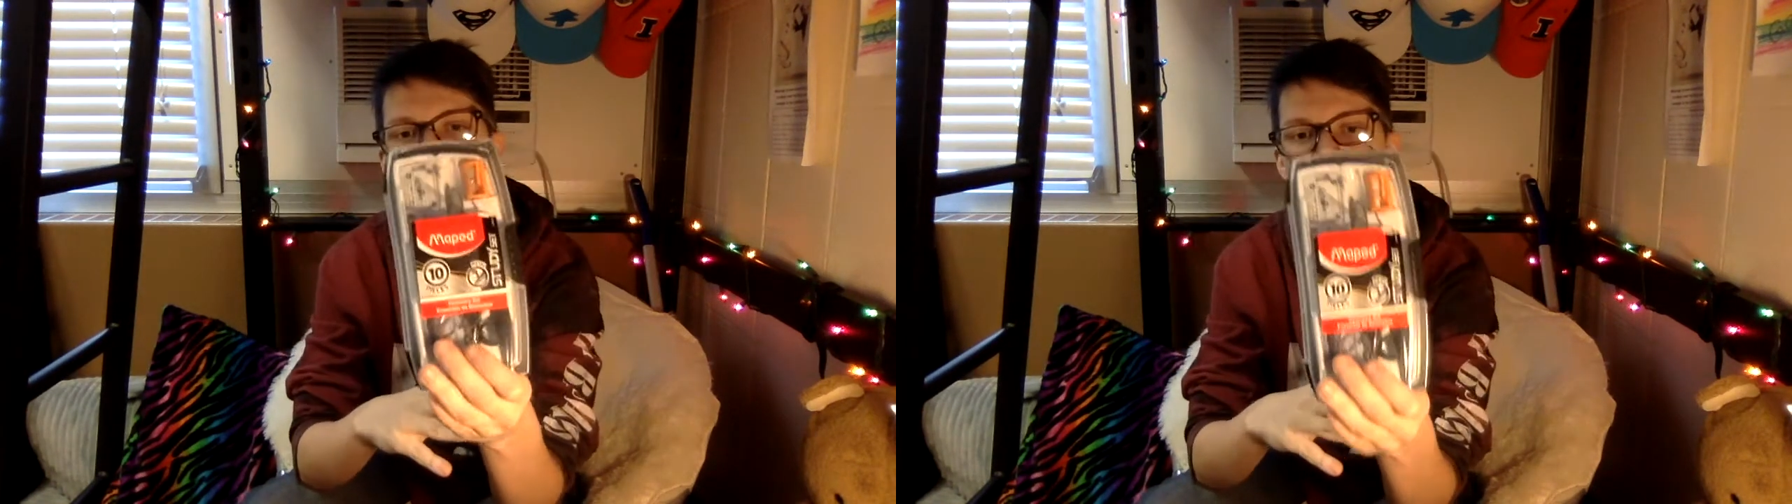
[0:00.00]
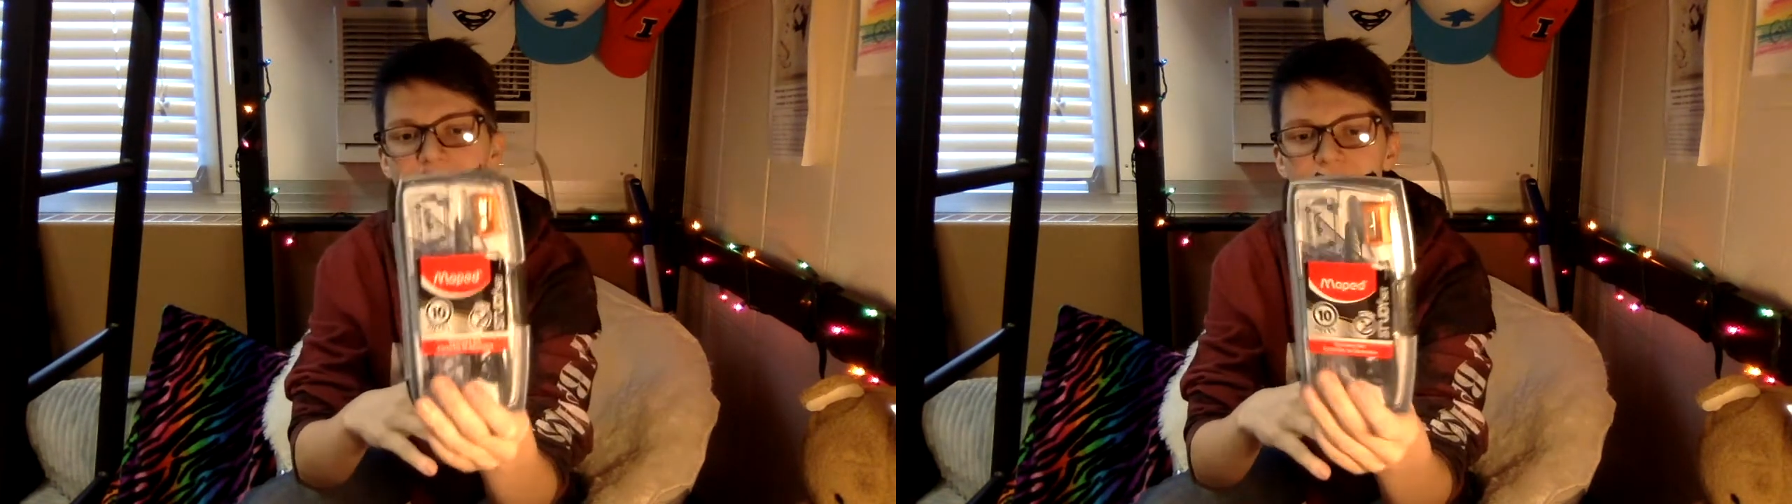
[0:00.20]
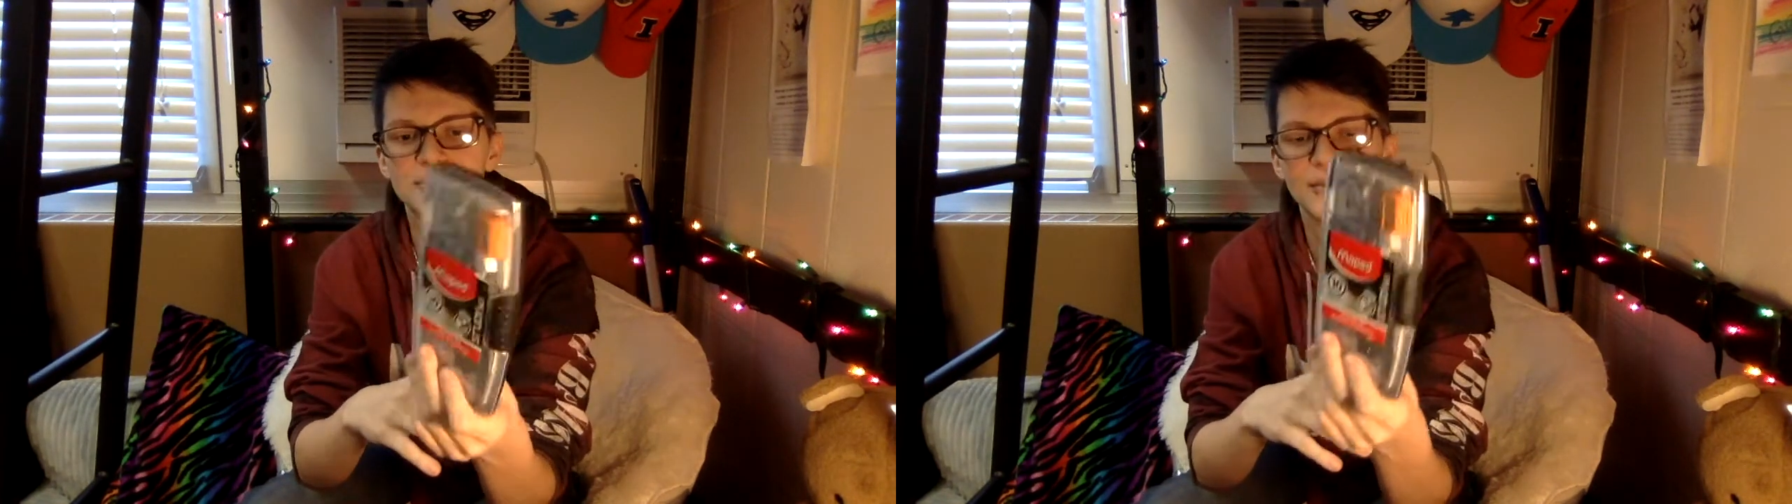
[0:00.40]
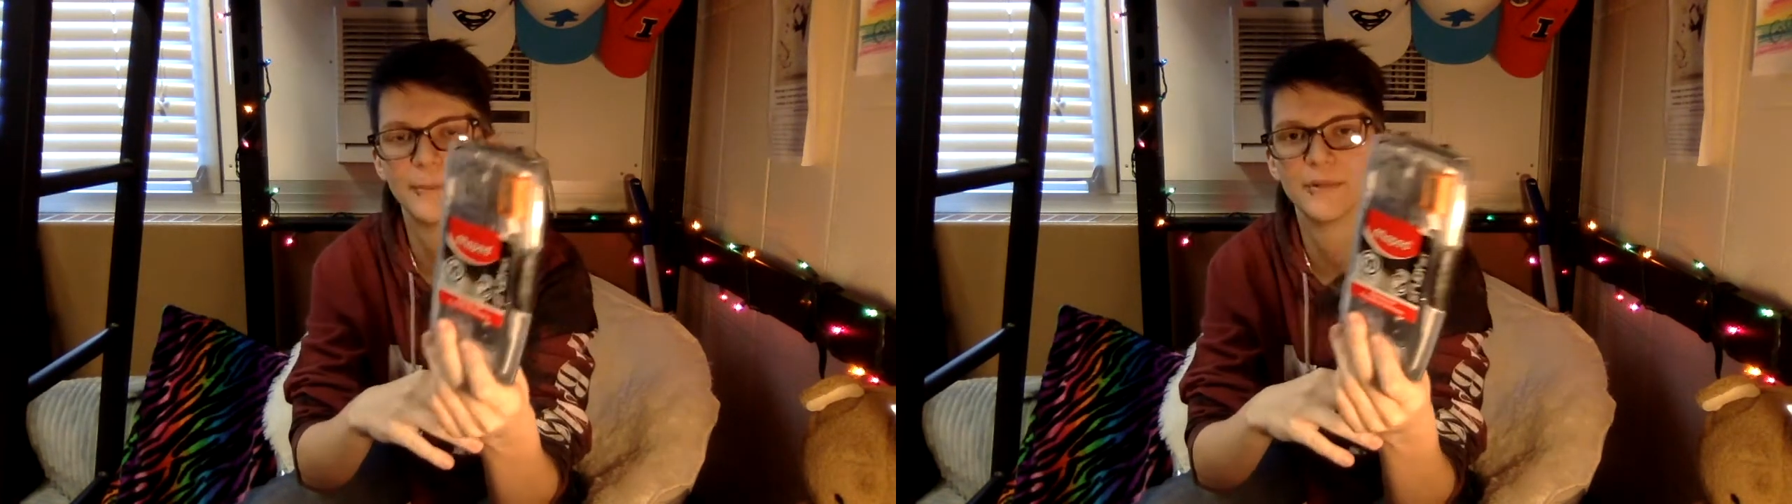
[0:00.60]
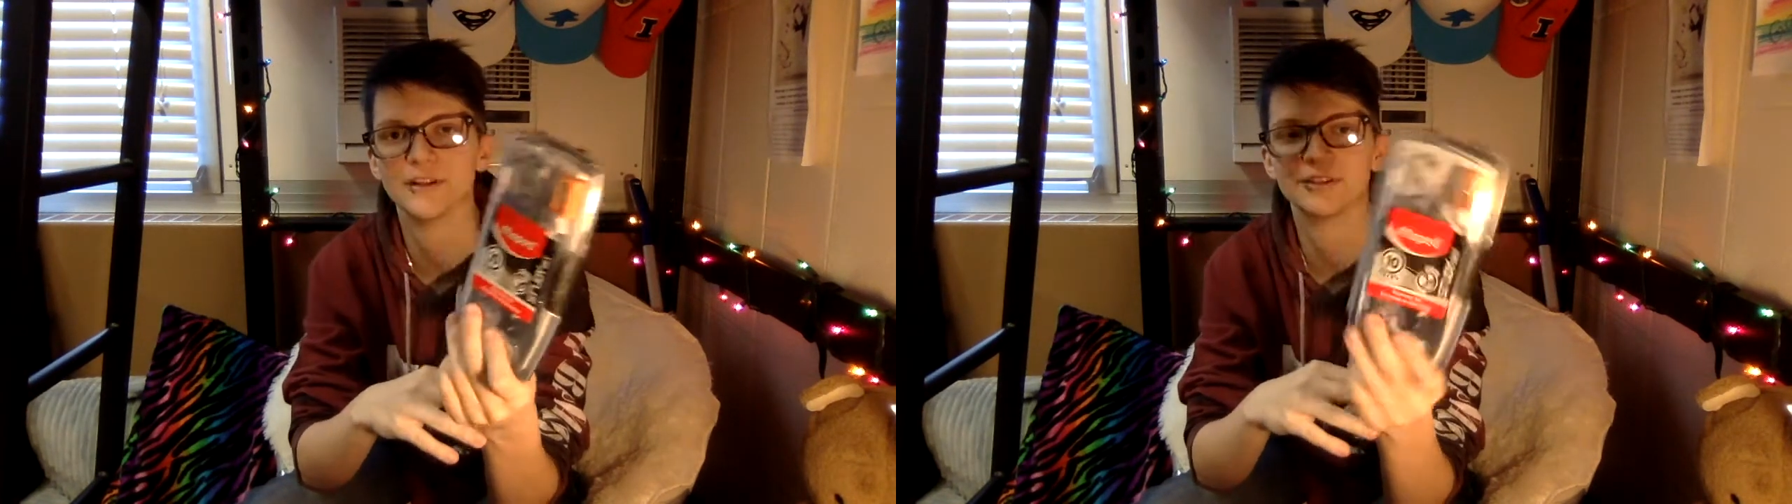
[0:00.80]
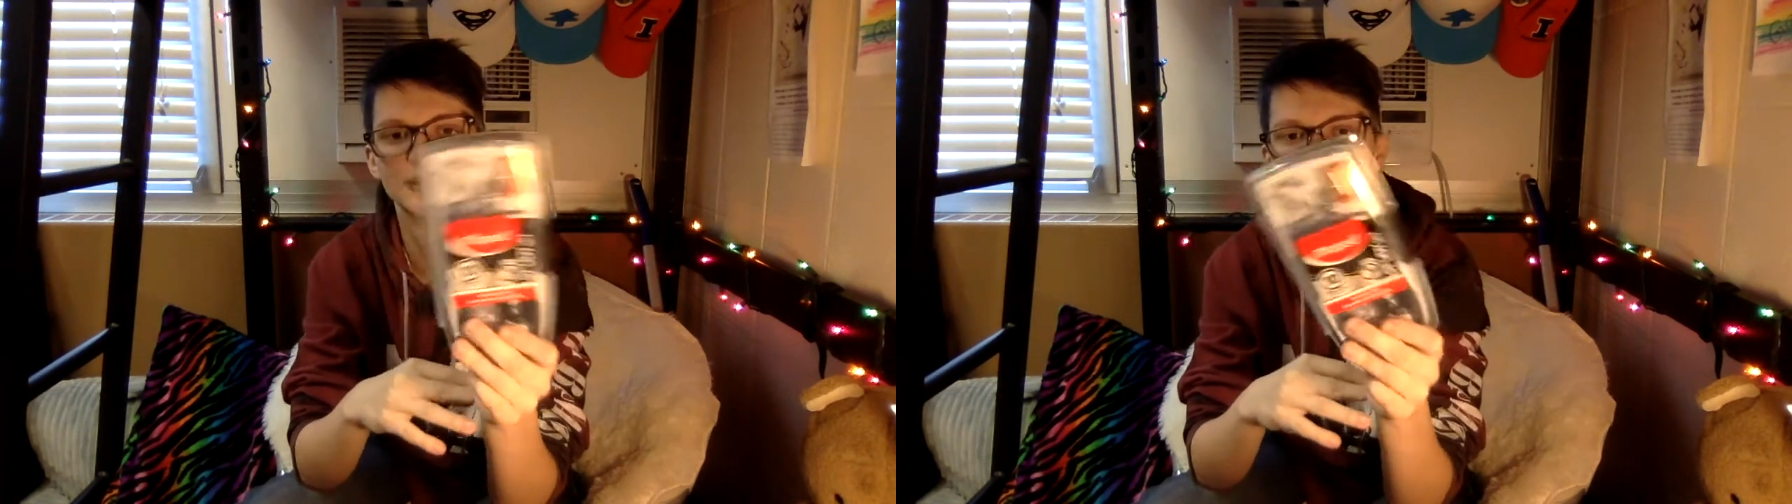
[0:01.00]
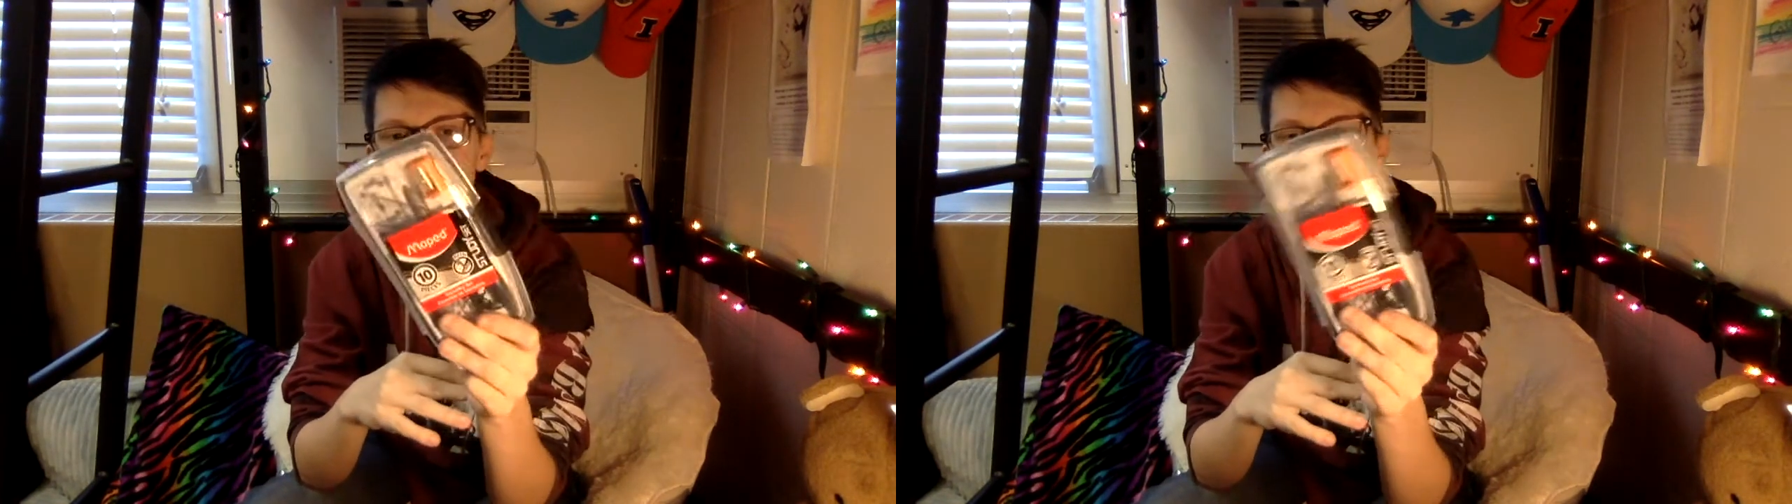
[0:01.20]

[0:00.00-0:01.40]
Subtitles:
that I use for my bullet journal